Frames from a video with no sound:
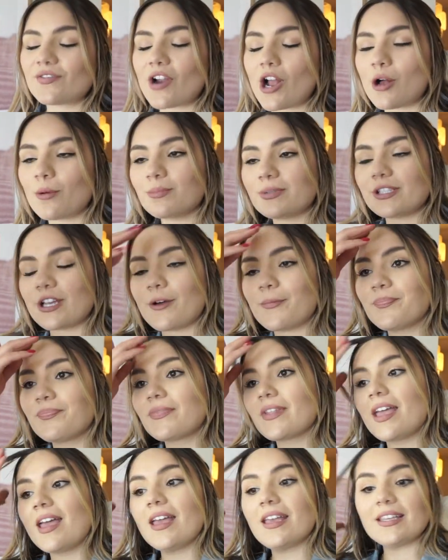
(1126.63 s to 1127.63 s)
for help. So
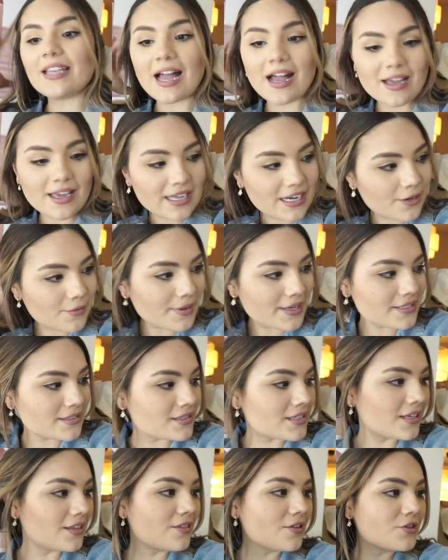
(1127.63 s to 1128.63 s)
yeah,
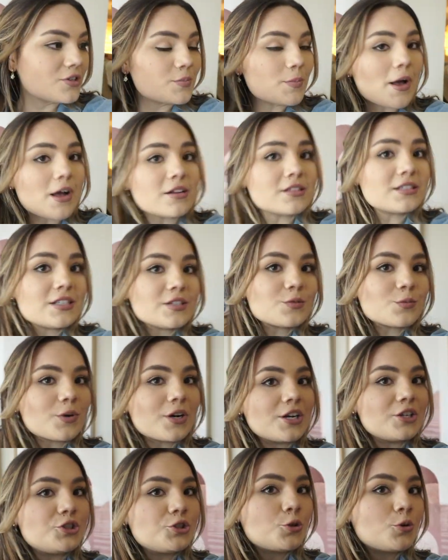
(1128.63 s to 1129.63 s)
anyways, those boxes were
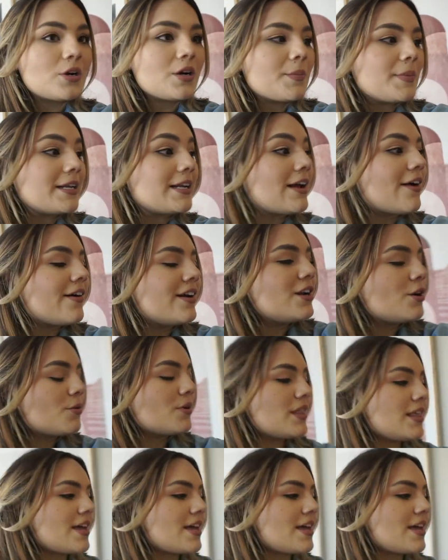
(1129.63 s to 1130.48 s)
a chore, but now I know where